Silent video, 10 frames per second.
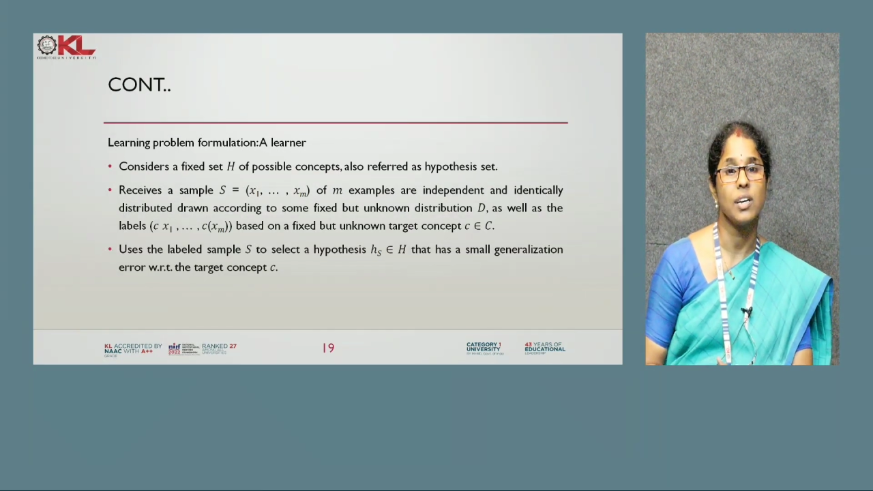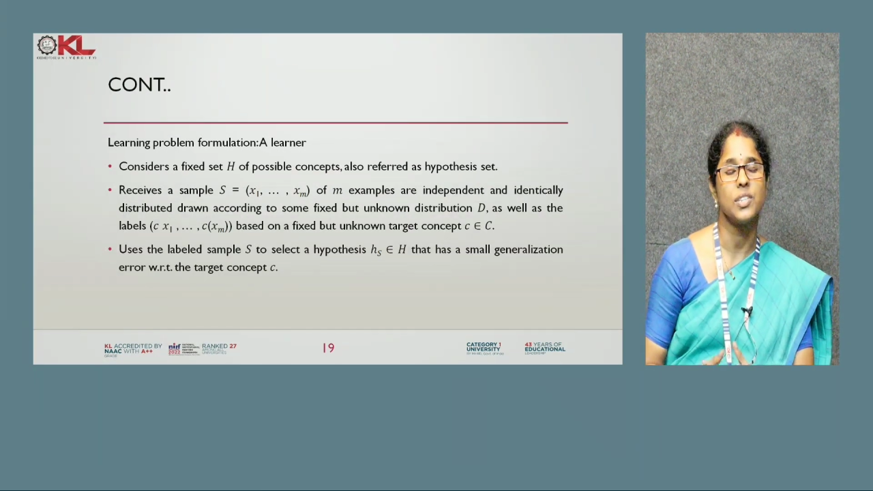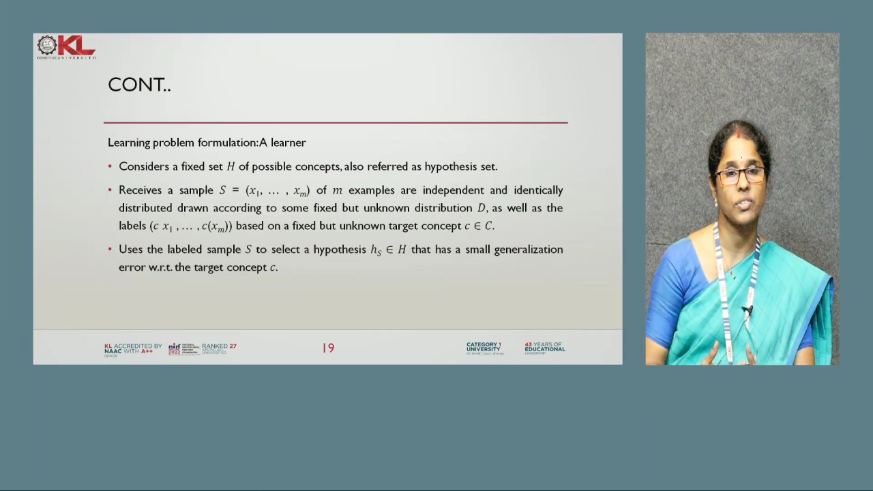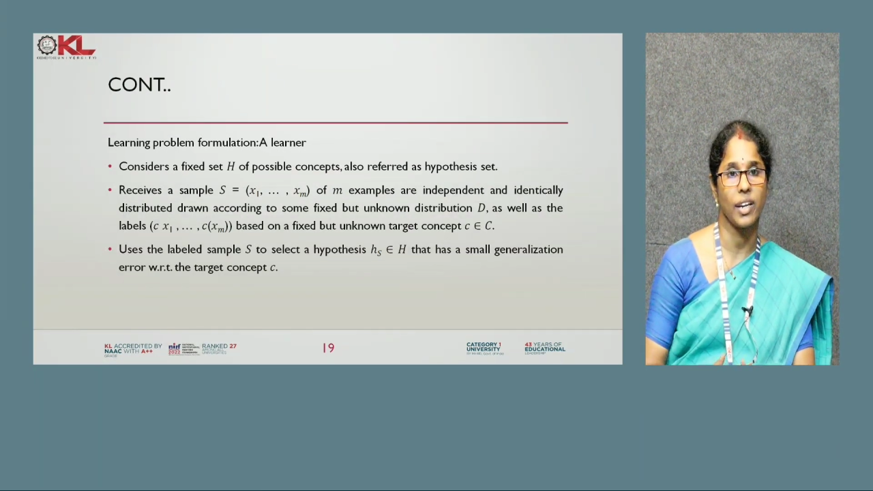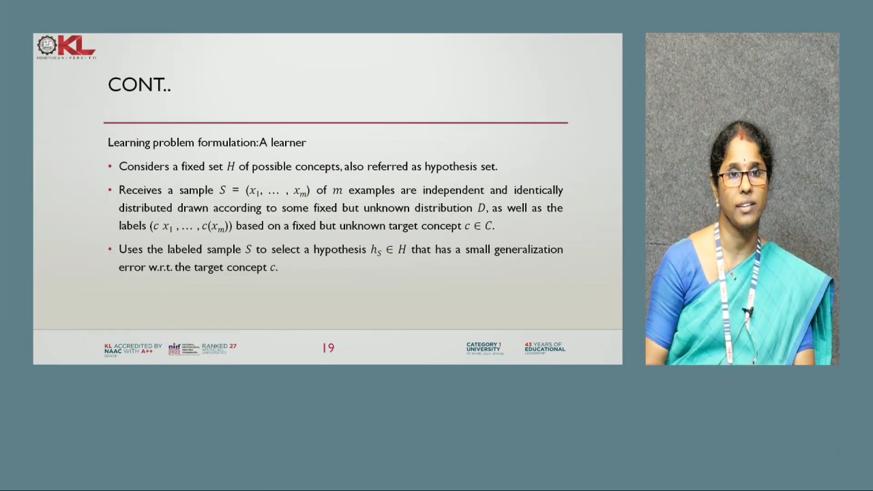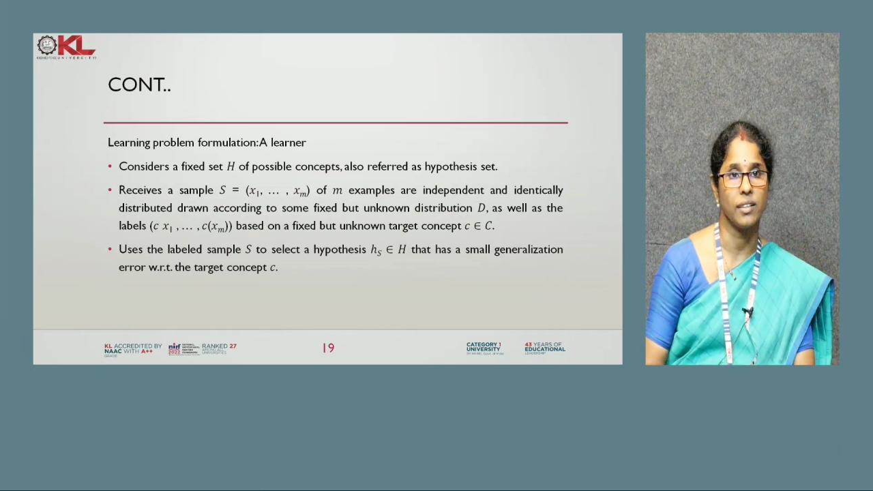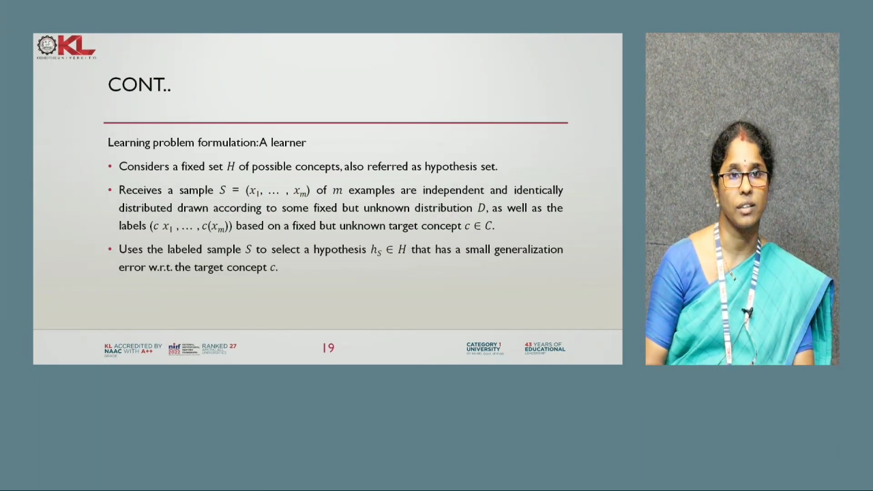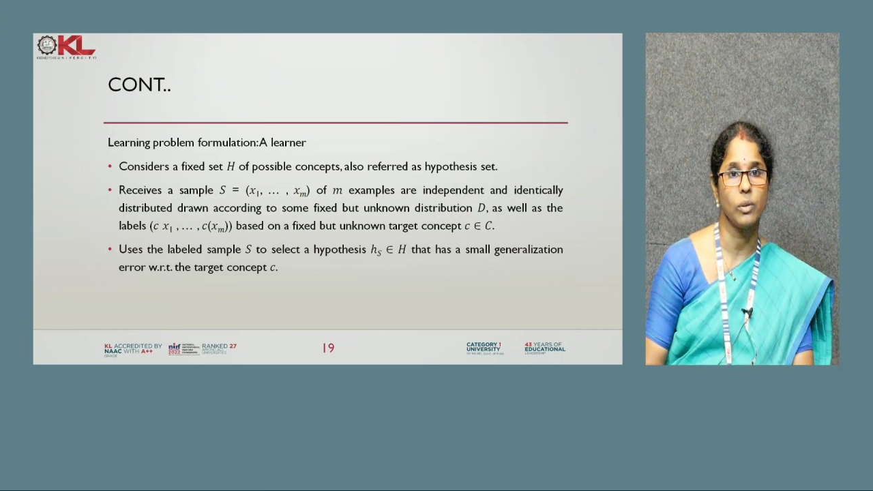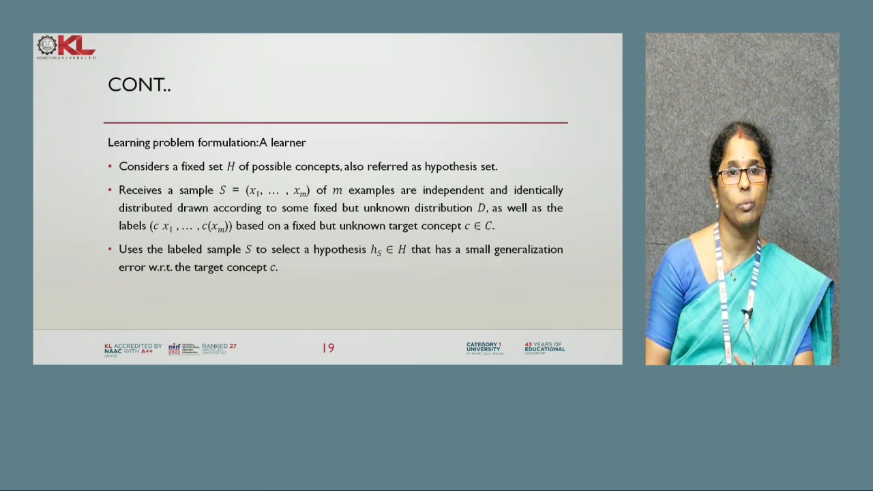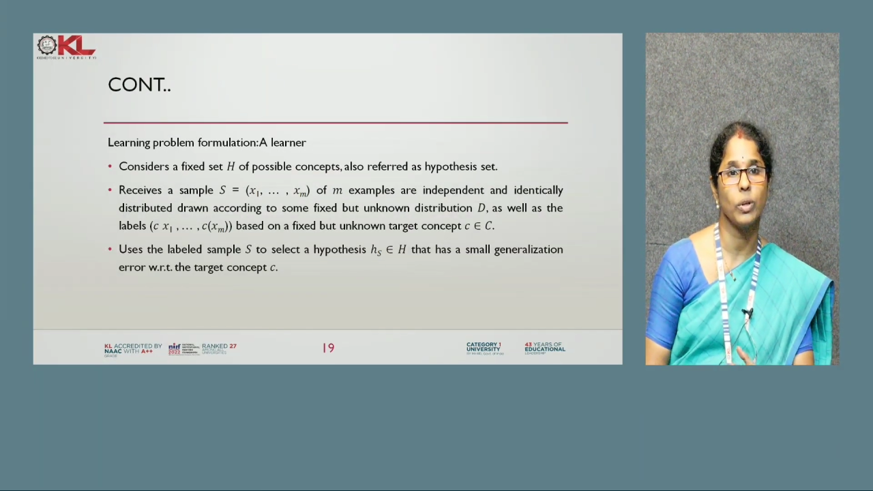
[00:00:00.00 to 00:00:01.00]
a
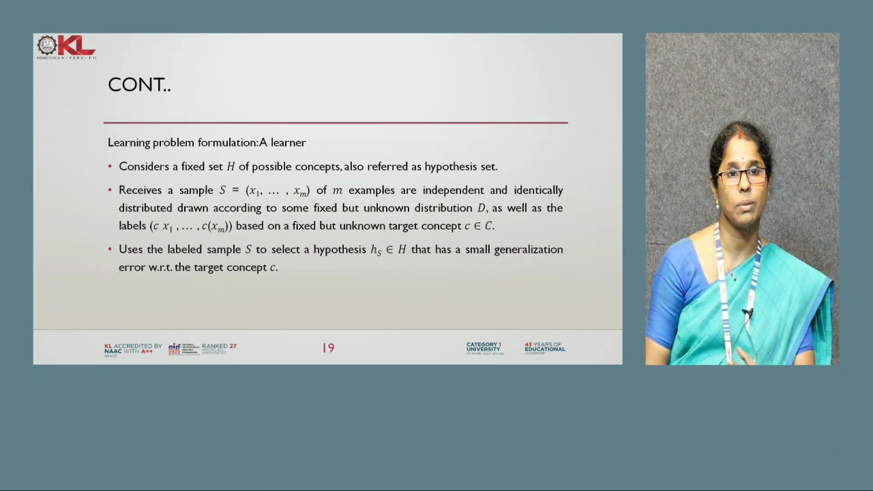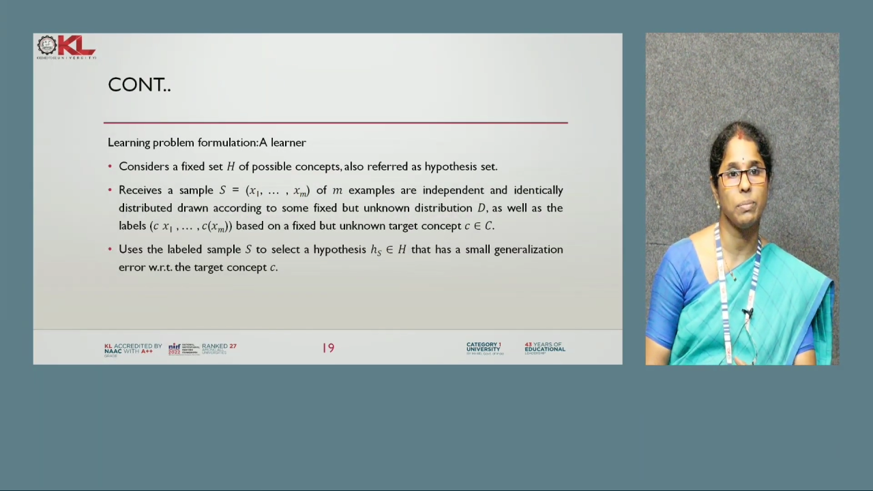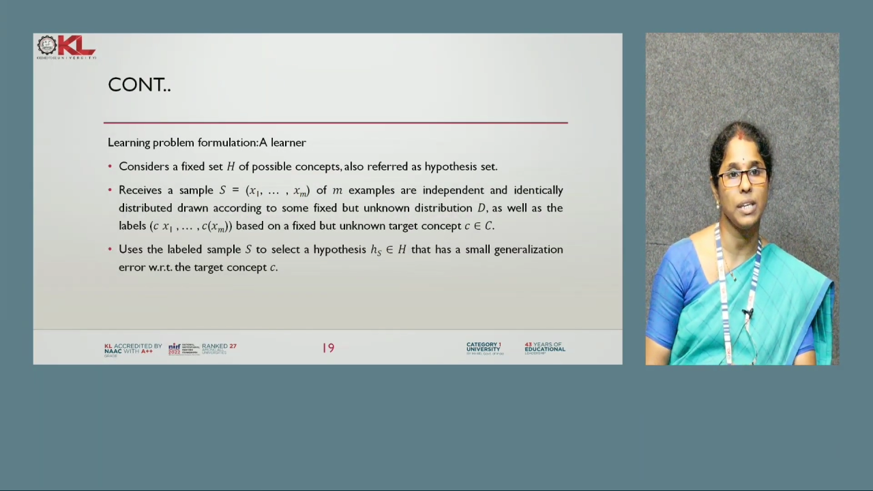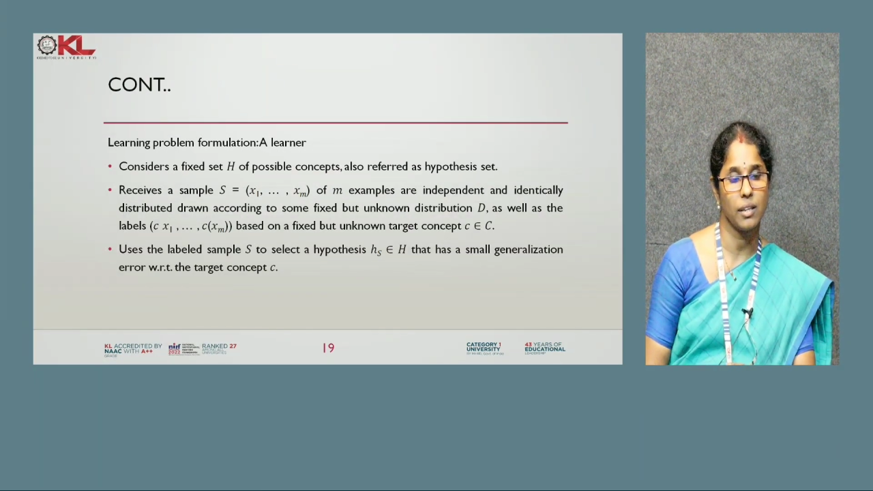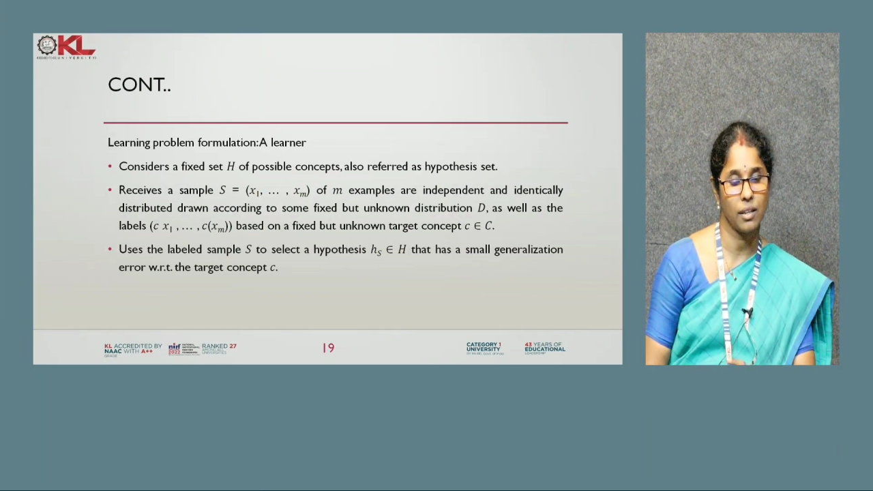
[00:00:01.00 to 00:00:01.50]
trainer will be